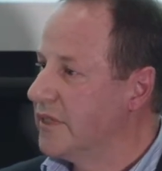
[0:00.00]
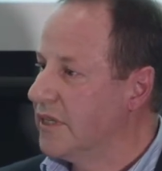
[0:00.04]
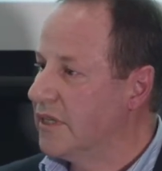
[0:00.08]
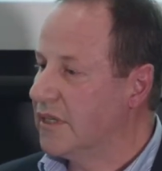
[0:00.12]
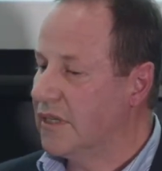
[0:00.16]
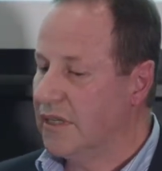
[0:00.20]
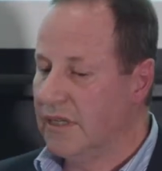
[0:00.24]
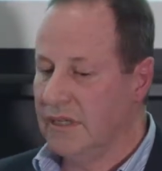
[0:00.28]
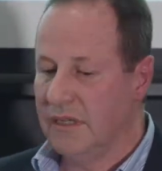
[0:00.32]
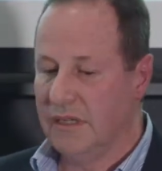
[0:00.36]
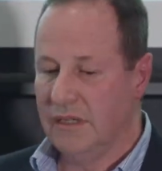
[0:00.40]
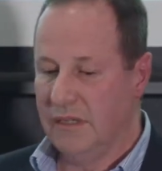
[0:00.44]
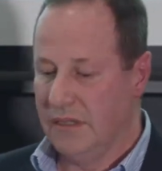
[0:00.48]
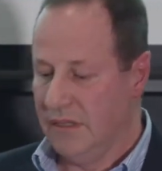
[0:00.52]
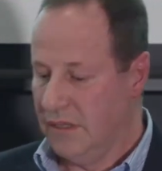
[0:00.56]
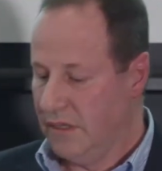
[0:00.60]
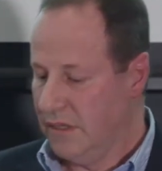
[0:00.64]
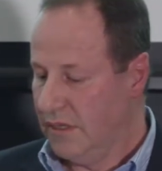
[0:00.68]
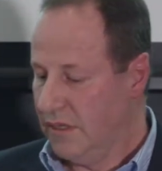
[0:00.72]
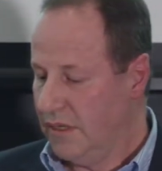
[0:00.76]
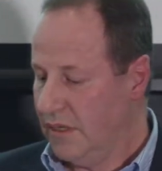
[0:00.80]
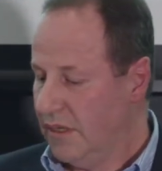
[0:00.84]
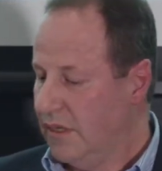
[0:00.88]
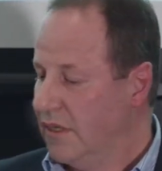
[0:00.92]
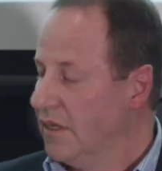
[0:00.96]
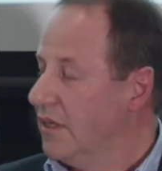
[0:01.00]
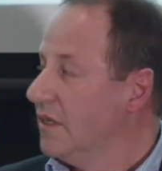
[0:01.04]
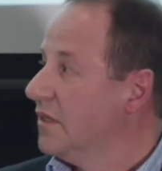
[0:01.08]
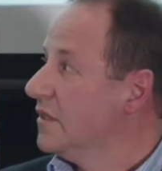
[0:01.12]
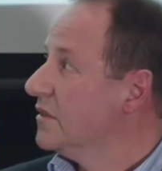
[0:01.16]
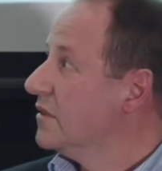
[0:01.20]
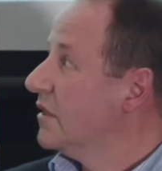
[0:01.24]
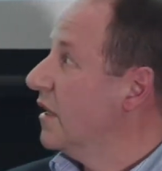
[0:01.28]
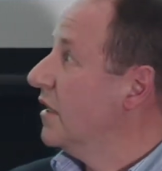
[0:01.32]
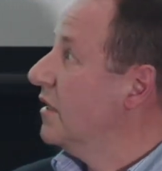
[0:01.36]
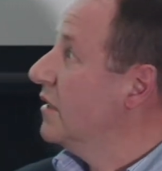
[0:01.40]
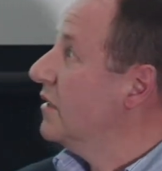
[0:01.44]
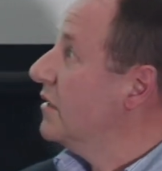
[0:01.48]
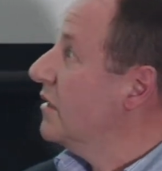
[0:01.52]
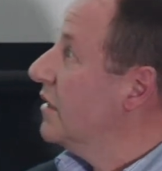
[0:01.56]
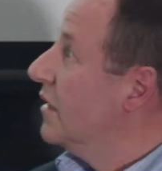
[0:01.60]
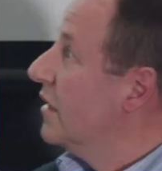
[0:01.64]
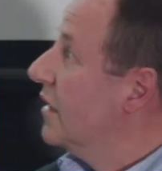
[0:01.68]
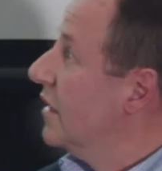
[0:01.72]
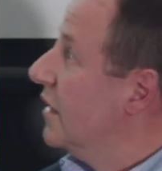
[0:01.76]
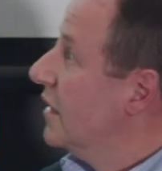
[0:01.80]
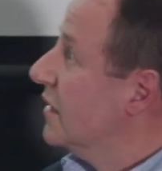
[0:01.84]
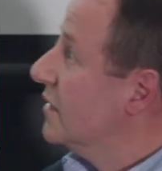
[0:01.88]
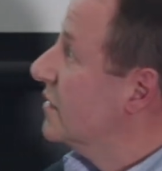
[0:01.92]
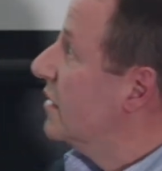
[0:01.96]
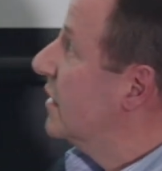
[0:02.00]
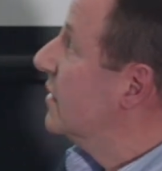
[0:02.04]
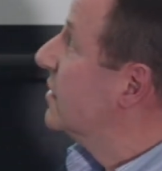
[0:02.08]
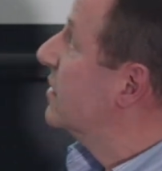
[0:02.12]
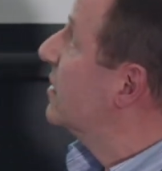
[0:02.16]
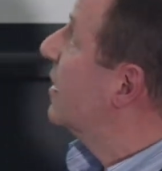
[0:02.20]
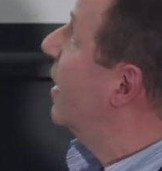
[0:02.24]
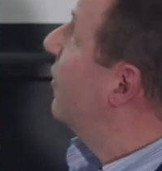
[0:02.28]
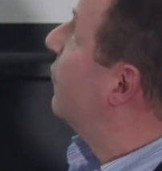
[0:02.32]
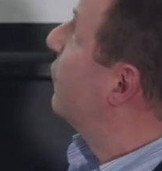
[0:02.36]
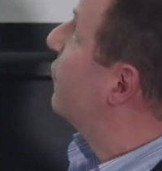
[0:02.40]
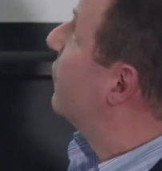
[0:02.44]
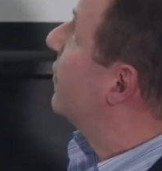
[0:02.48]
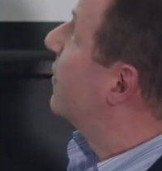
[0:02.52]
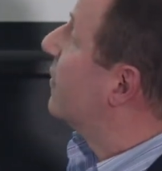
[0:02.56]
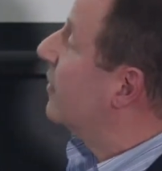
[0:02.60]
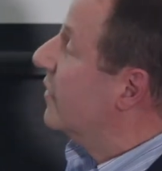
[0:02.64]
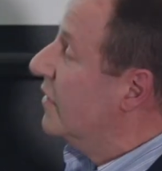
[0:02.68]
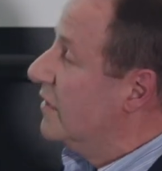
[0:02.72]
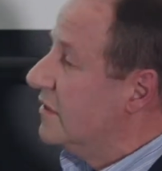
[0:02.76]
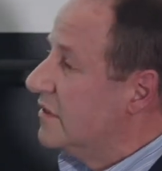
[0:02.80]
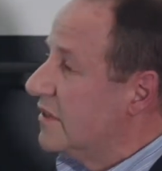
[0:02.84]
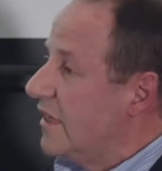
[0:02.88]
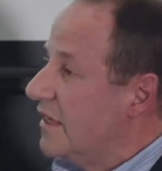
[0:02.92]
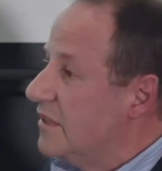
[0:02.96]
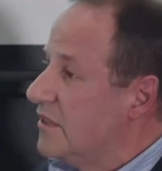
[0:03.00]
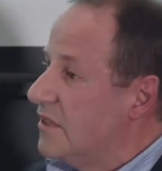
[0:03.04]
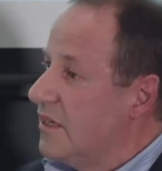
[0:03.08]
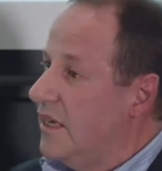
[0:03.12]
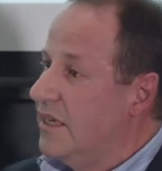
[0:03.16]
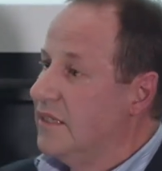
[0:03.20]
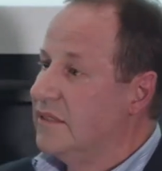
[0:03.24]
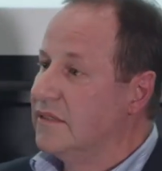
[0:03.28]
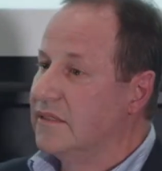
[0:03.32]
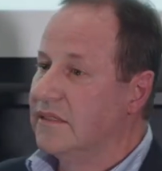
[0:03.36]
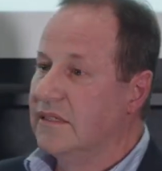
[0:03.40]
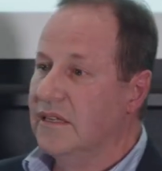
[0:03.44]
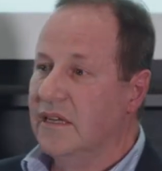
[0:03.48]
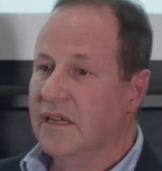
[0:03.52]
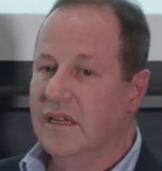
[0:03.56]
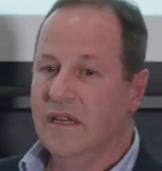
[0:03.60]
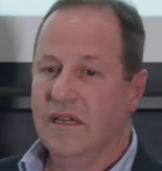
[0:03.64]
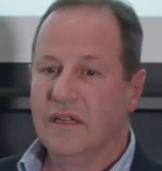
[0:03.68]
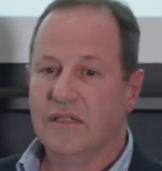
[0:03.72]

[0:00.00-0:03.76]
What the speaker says: Okay, so stuff such as